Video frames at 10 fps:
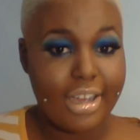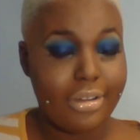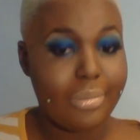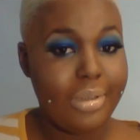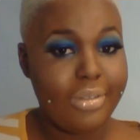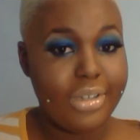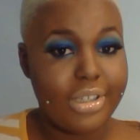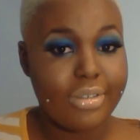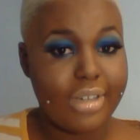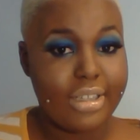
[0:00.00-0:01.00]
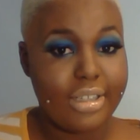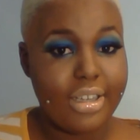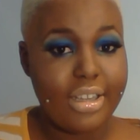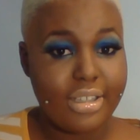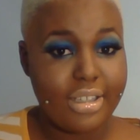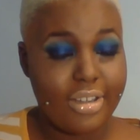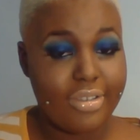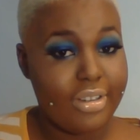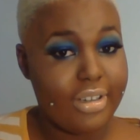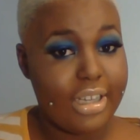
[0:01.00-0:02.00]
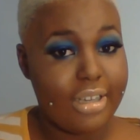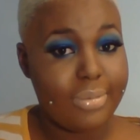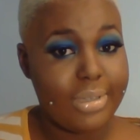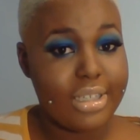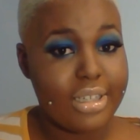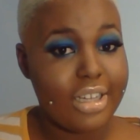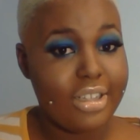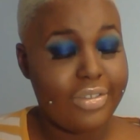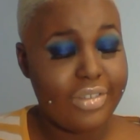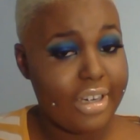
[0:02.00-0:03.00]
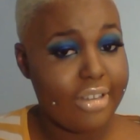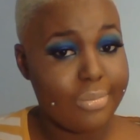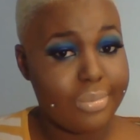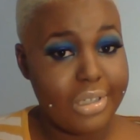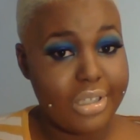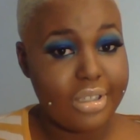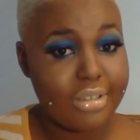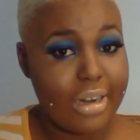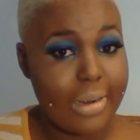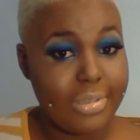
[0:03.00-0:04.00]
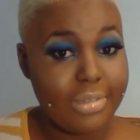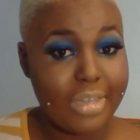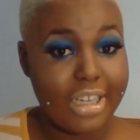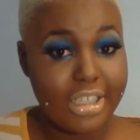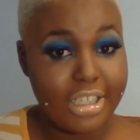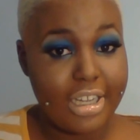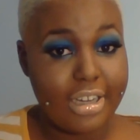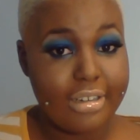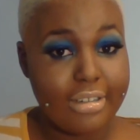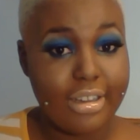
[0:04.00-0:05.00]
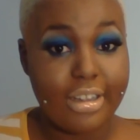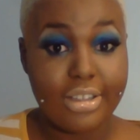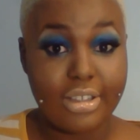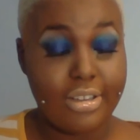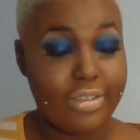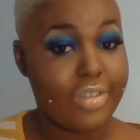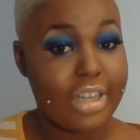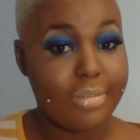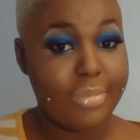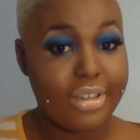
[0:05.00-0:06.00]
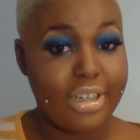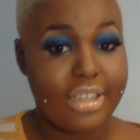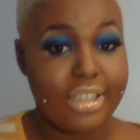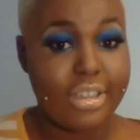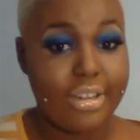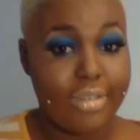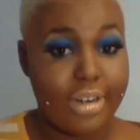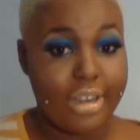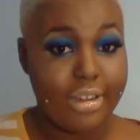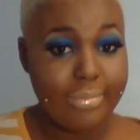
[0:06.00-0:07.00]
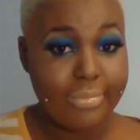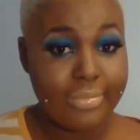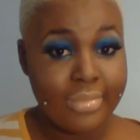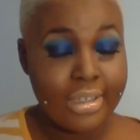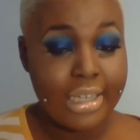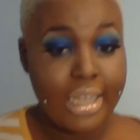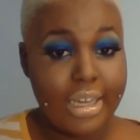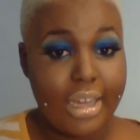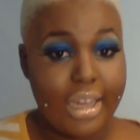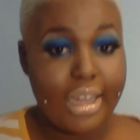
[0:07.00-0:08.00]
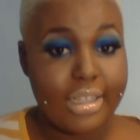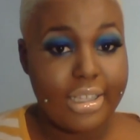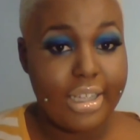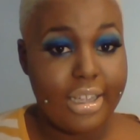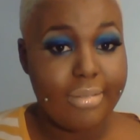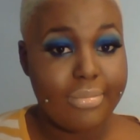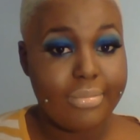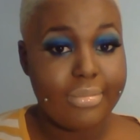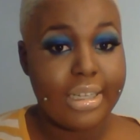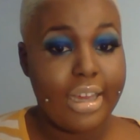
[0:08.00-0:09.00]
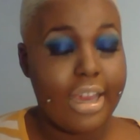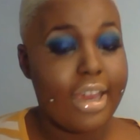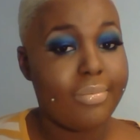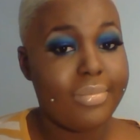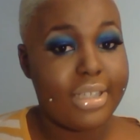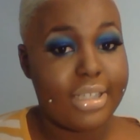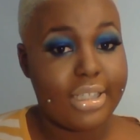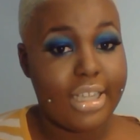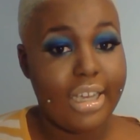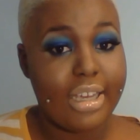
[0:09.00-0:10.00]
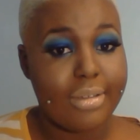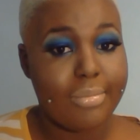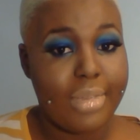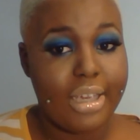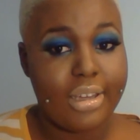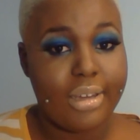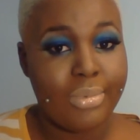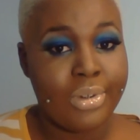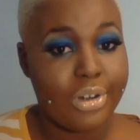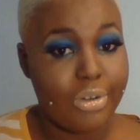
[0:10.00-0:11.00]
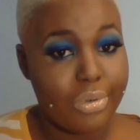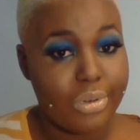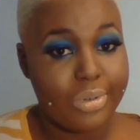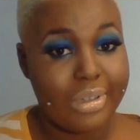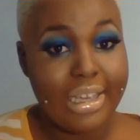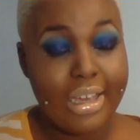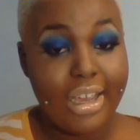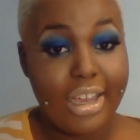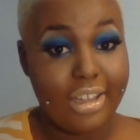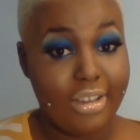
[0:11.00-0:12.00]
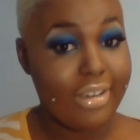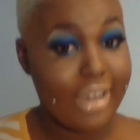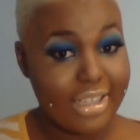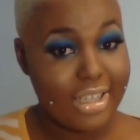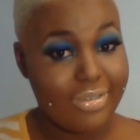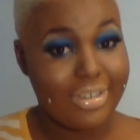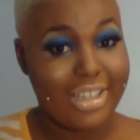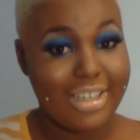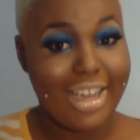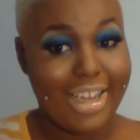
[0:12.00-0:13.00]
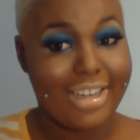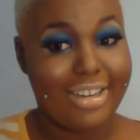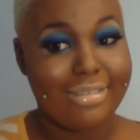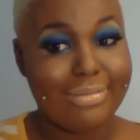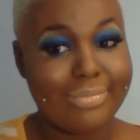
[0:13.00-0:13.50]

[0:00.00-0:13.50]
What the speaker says: I hope you enjoyed this. If you did, please like the video and please subscribe to my channel. Also, you can follow me on Instagram at Mystique Makeup Guru. And you guys have a good night.